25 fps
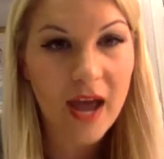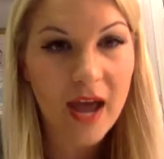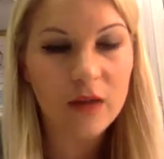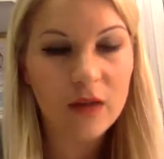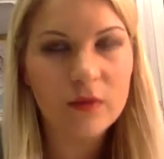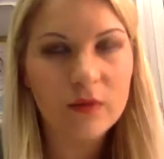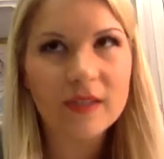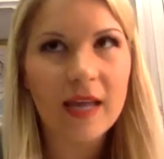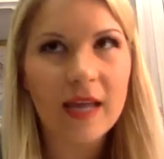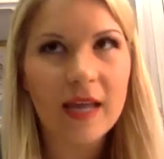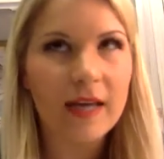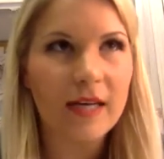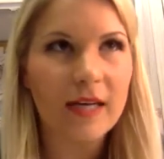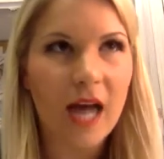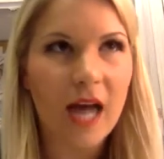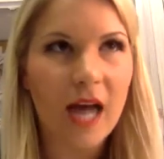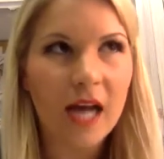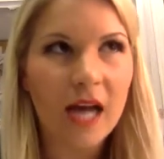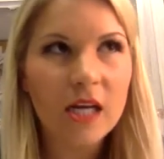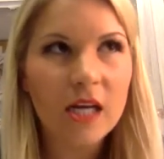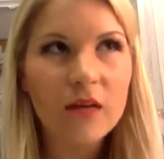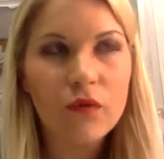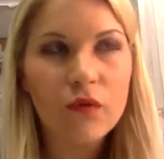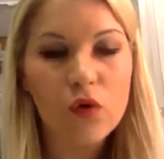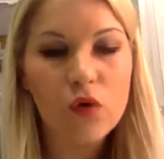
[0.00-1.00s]
It was like
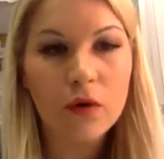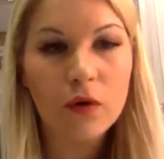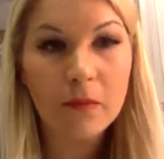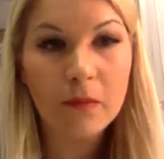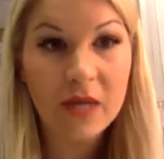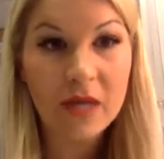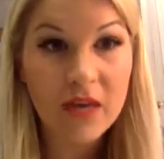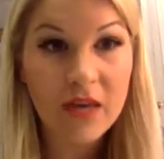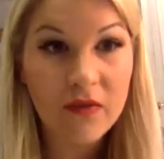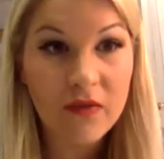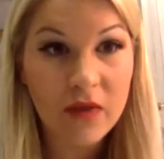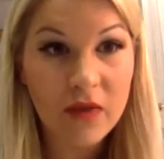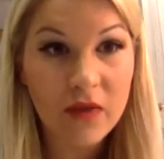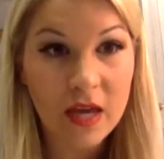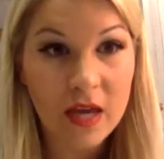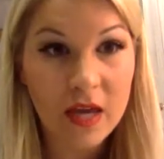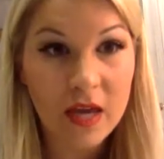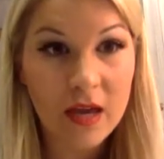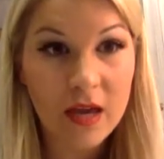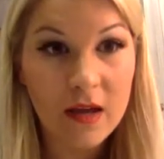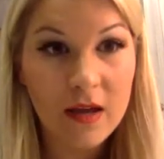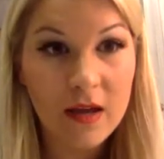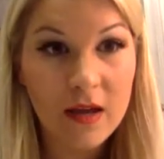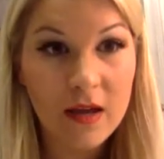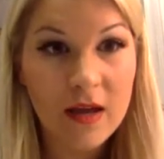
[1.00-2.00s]
94
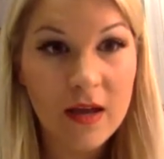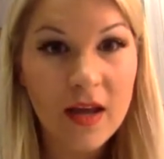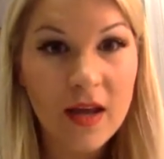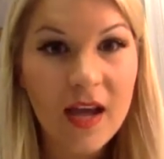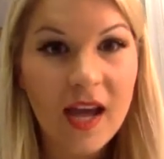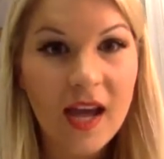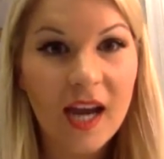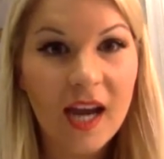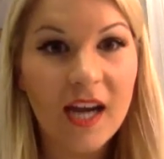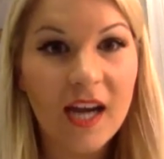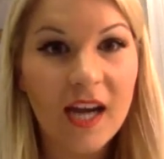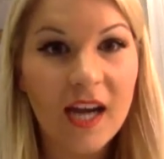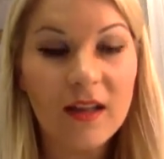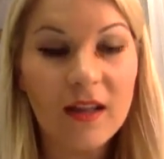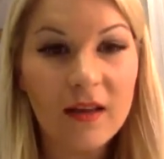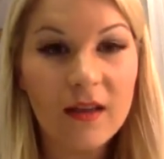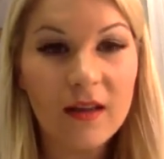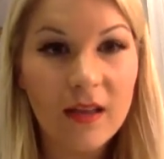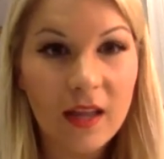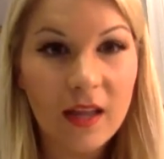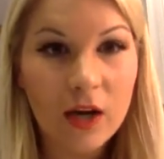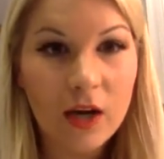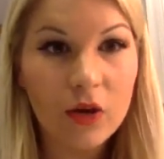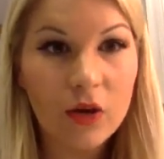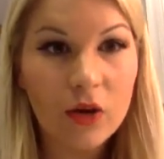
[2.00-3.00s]
BV, and it
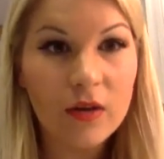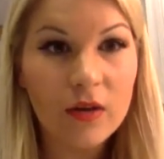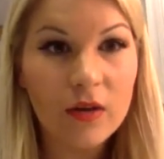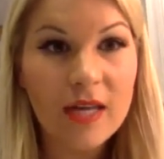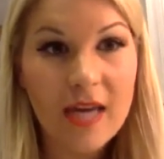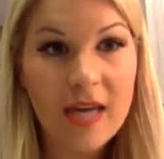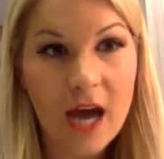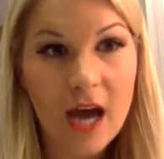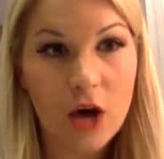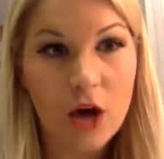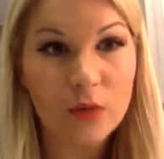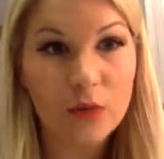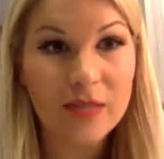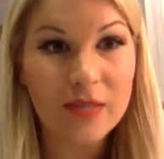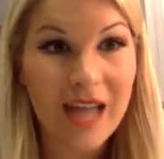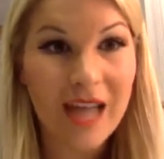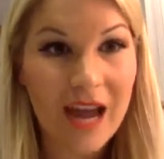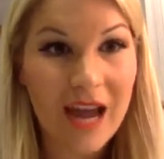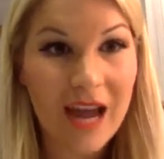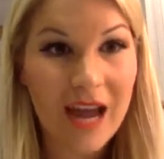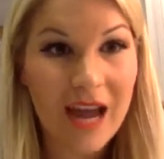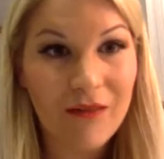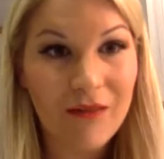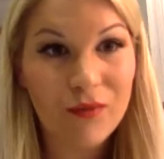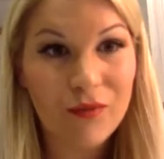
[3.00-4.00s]
literally helped
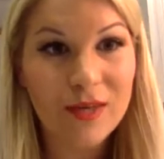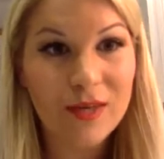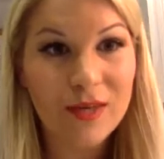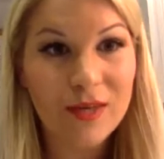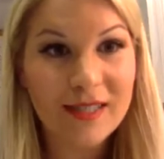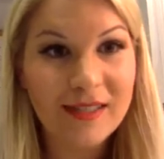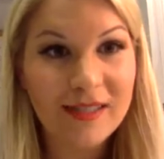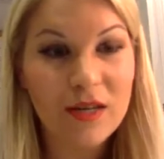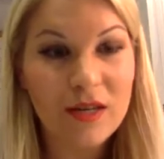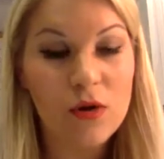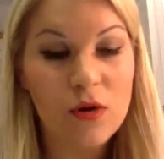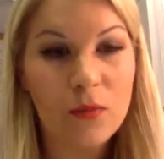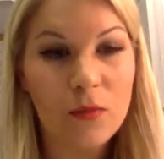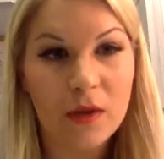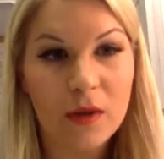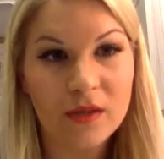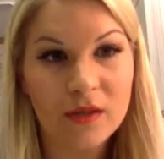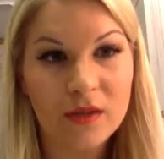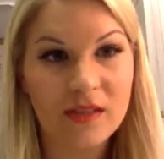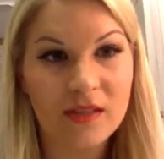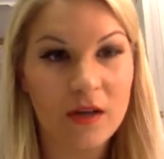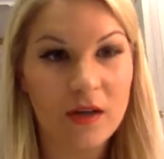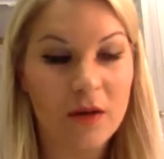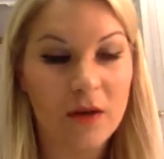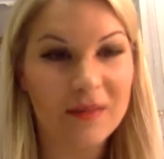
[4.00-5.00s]
every single
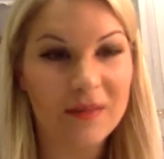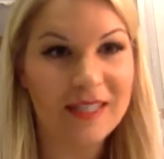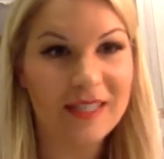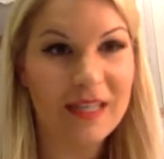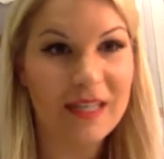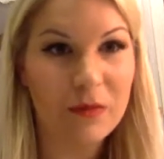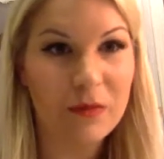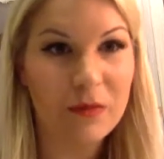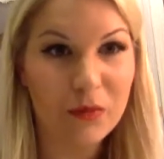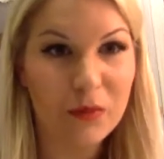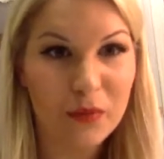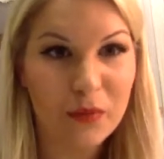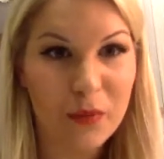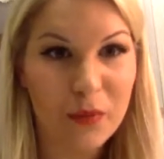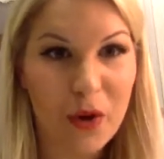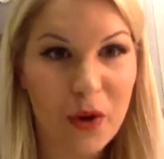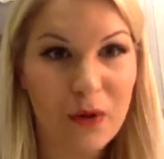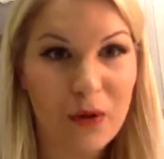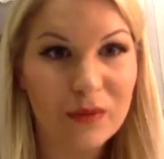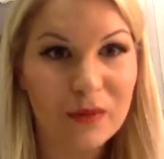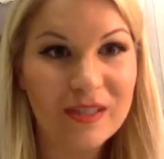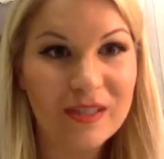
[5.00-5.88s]
person on my team promote.